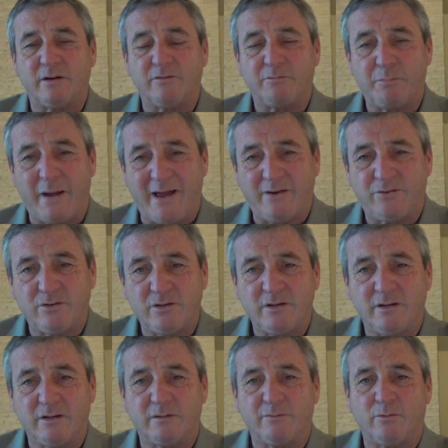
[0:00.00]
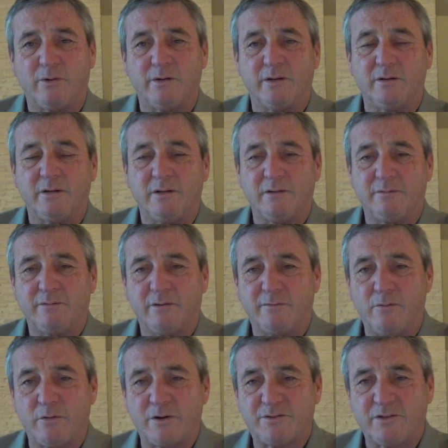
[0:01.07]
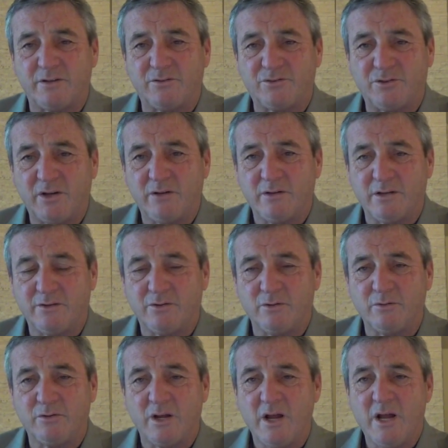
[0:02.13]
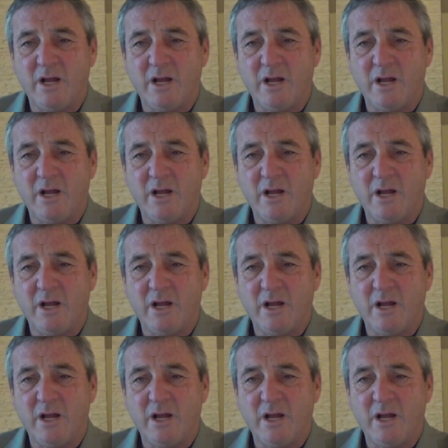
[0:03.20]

of passion, it avoided the focus on single issues,